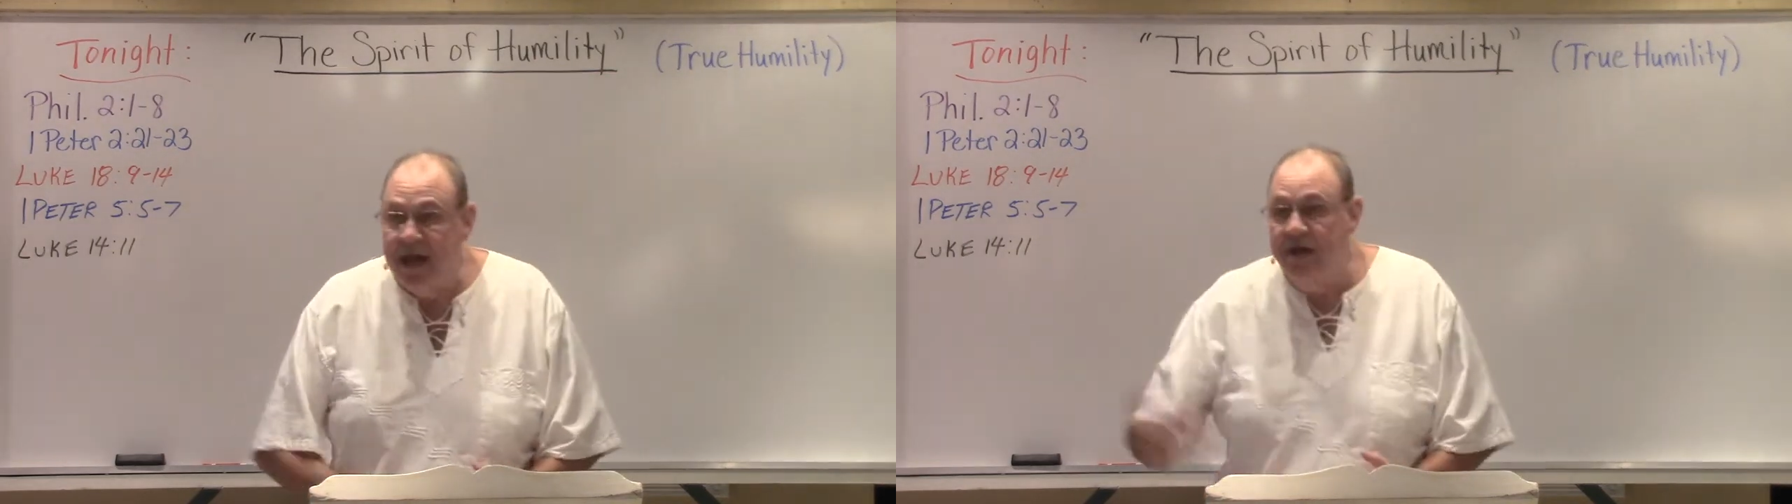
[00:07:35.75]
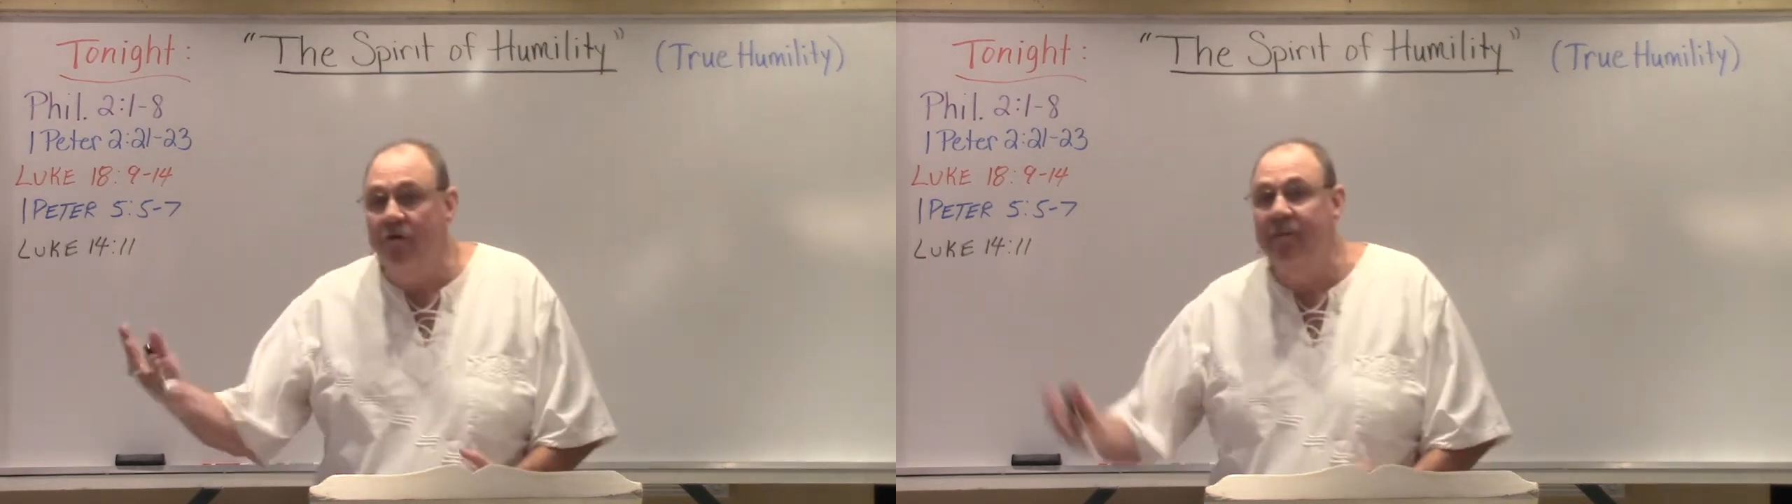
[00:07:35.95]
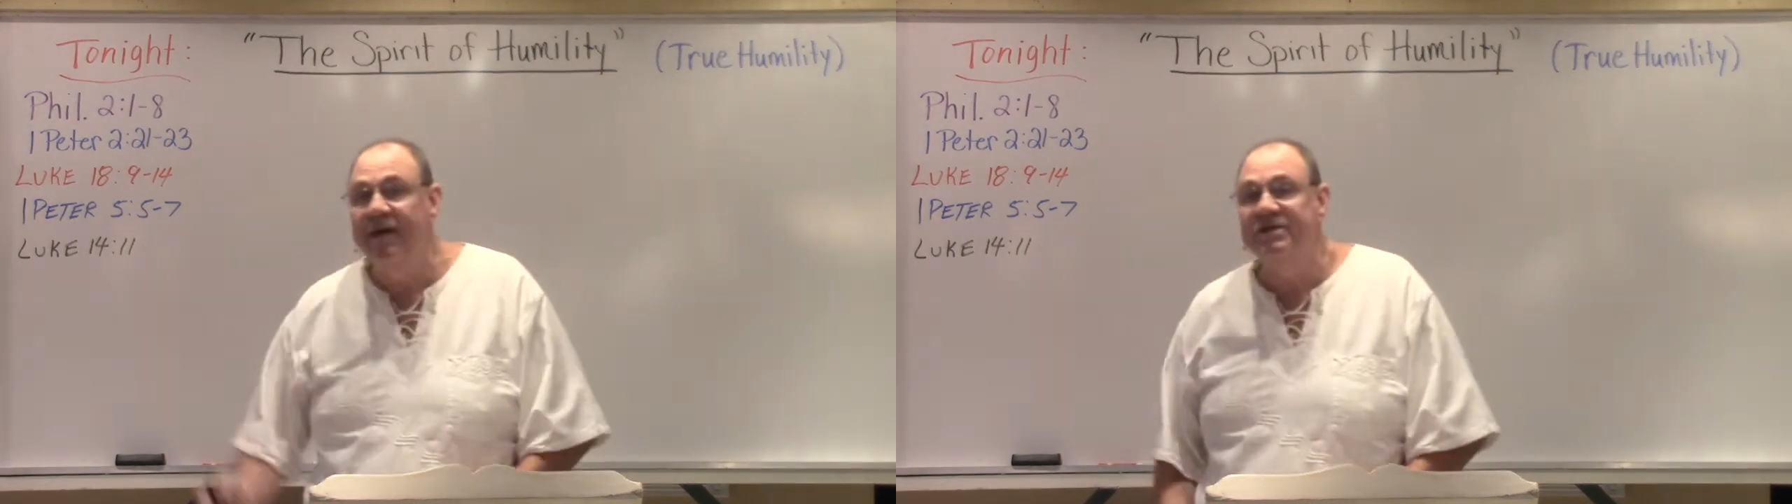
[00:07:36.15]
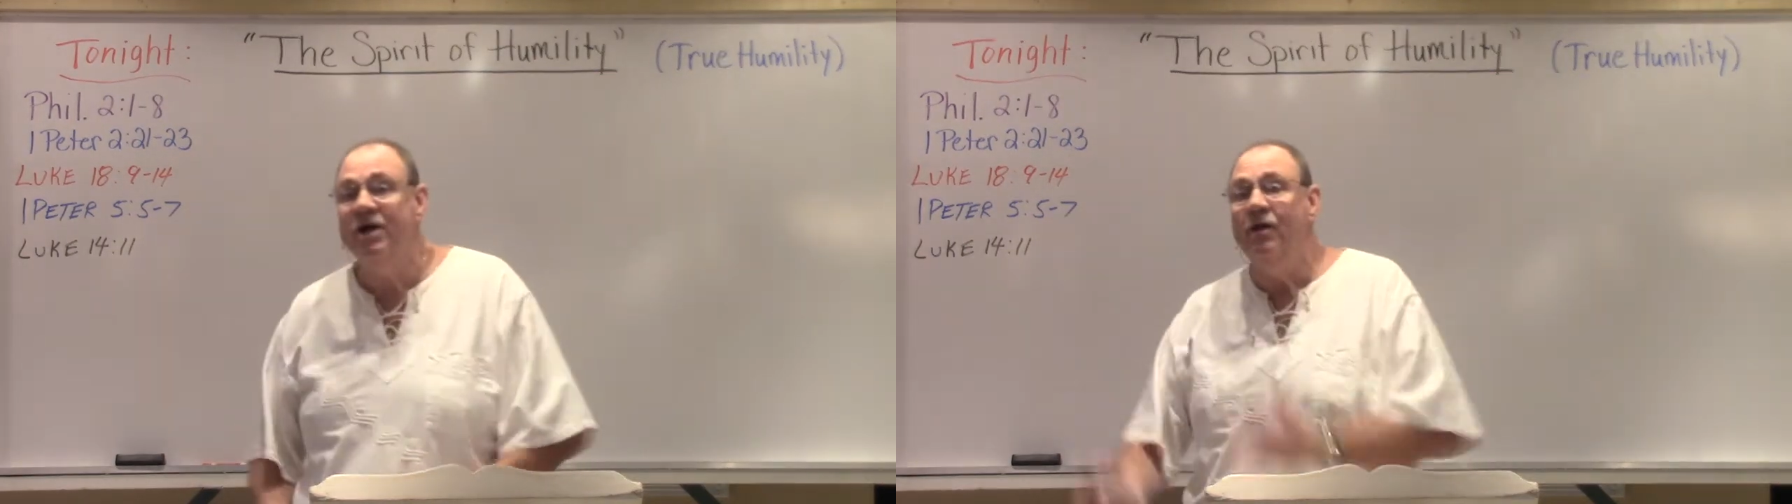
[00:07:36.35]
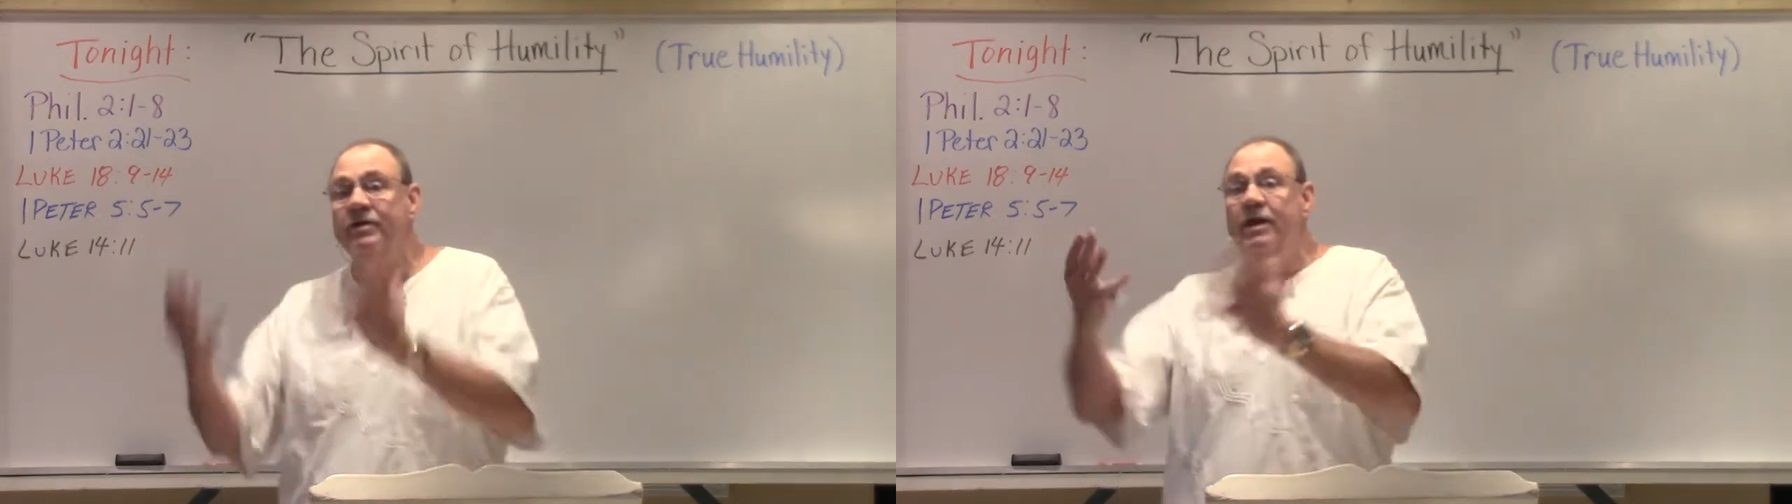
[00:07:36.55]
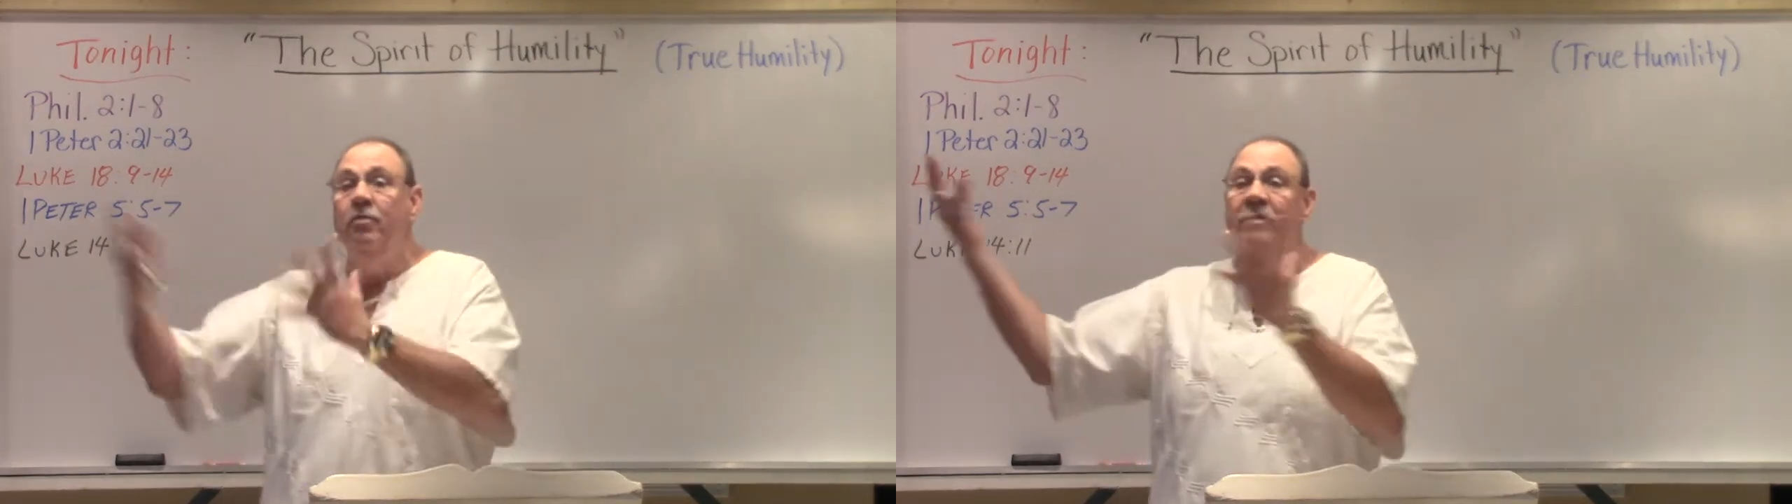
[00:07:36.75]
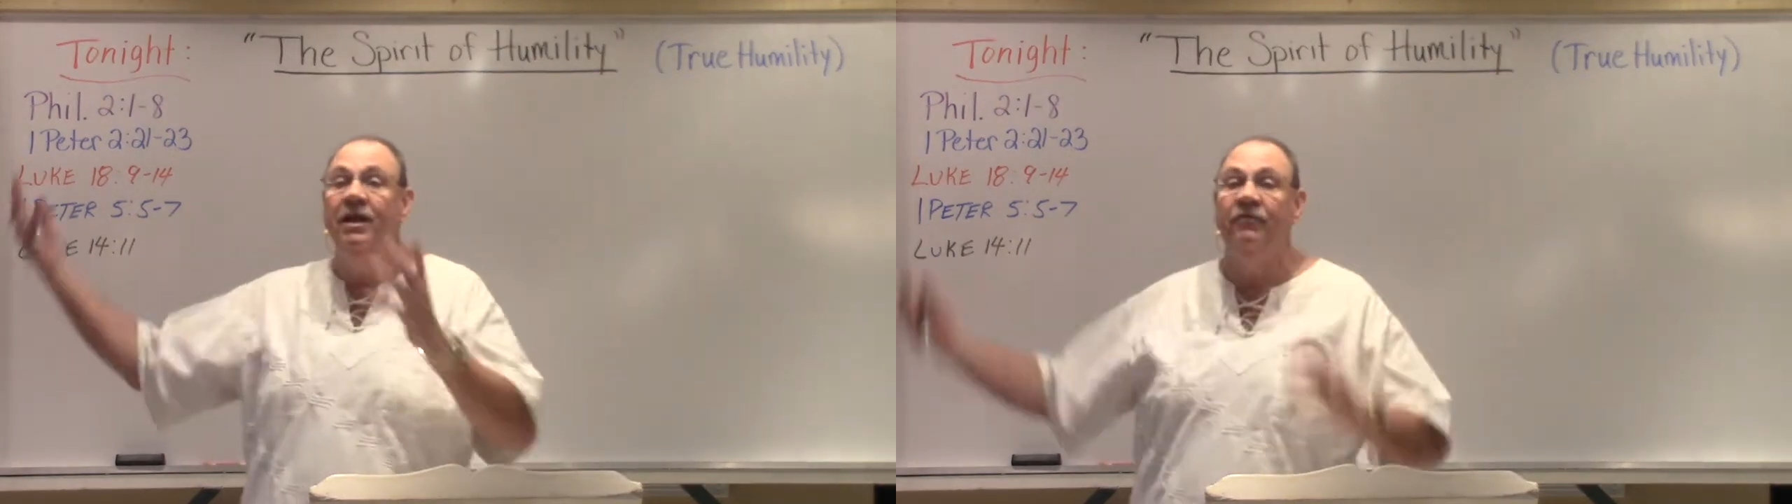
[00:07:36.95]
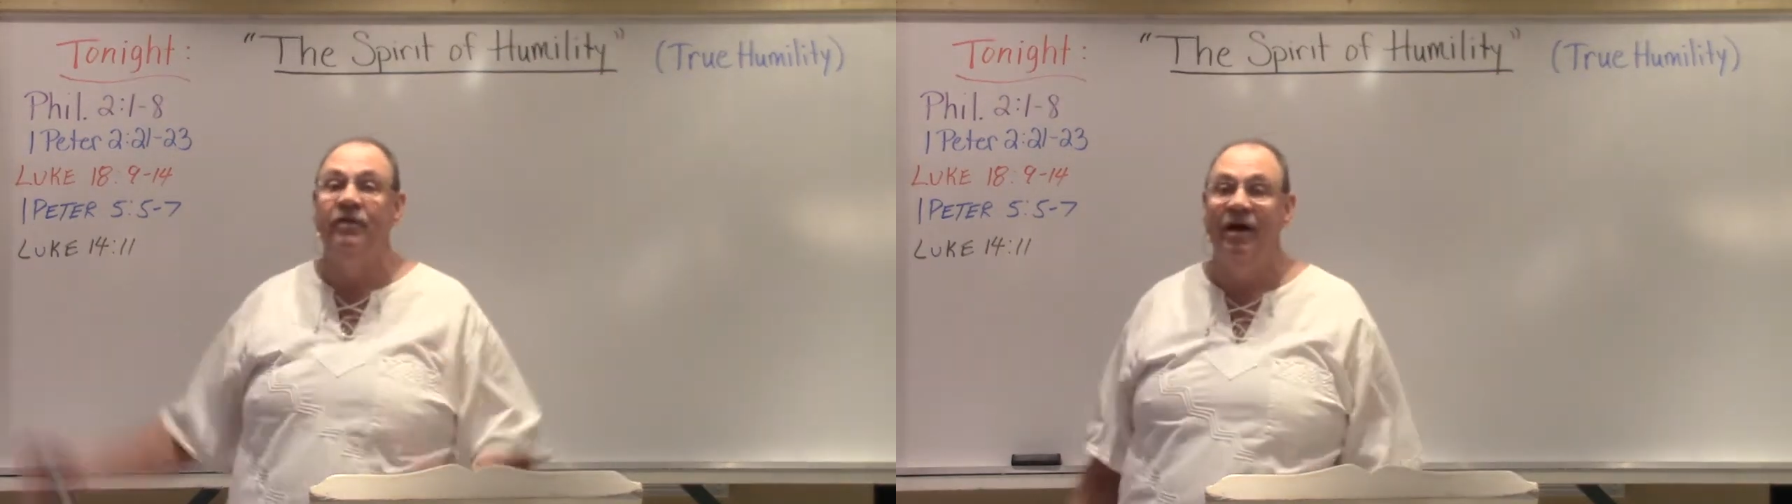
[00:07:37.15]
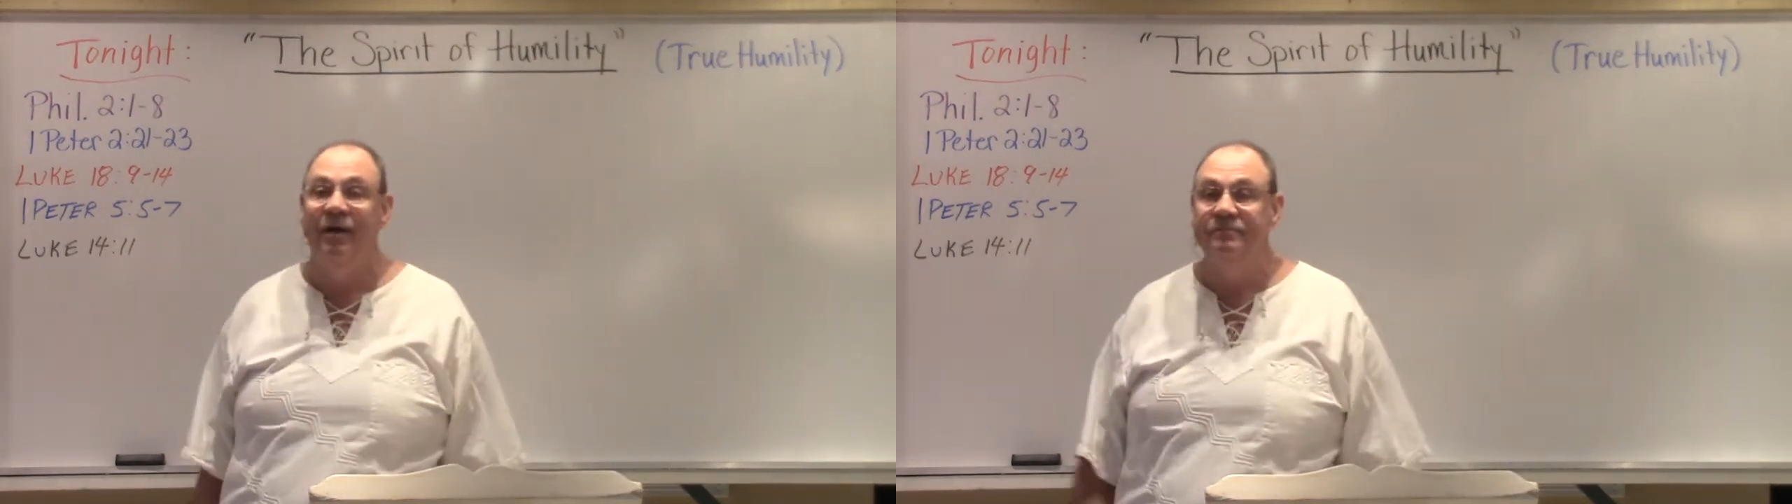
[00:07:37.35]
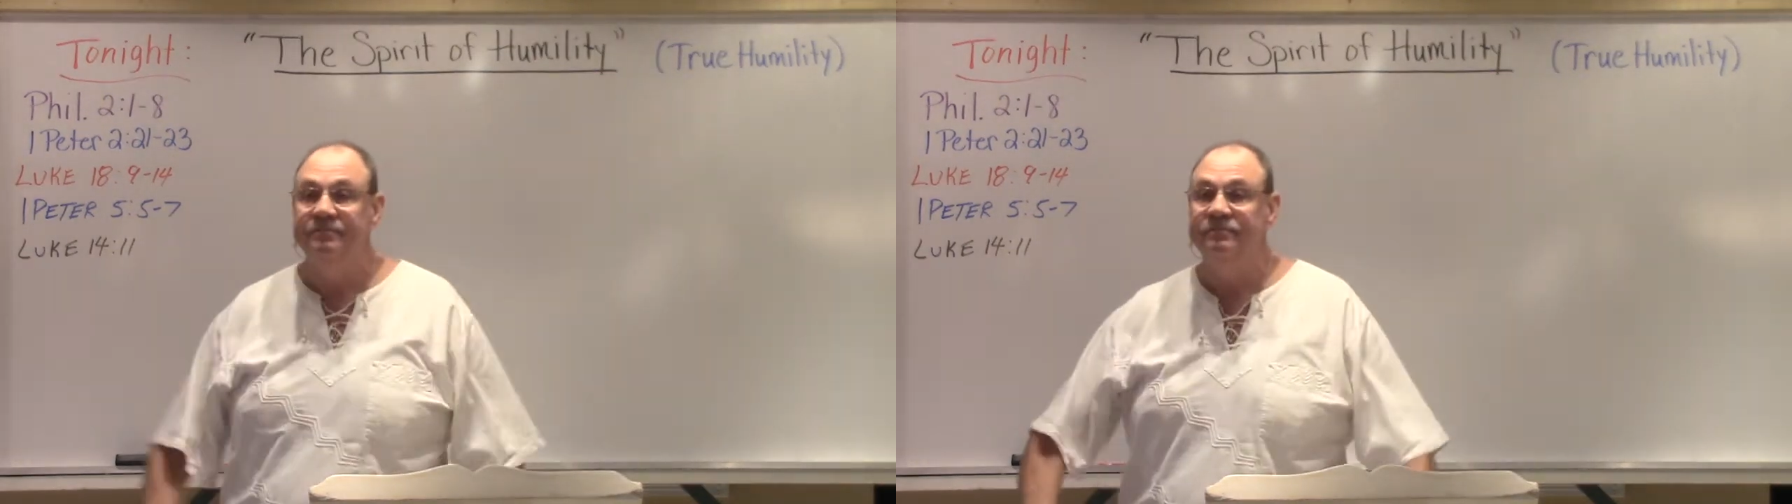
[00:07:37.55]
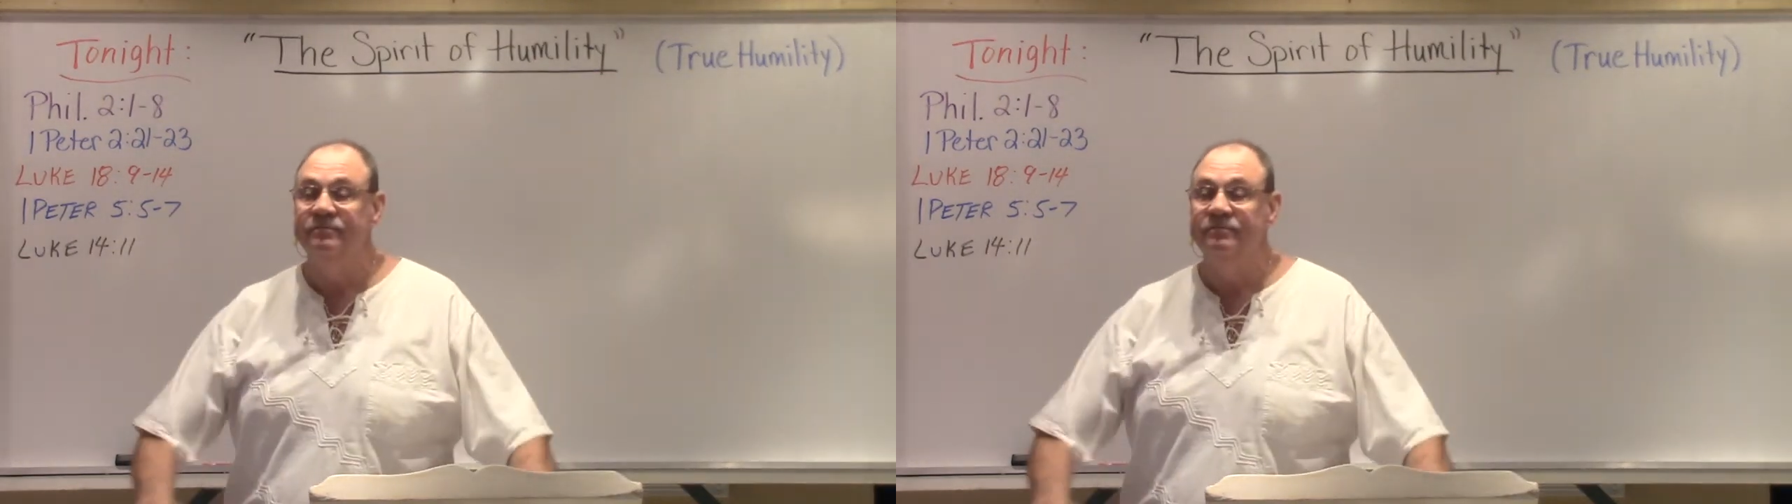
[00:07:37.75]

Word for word: he will be exalted, he'll be lifted up.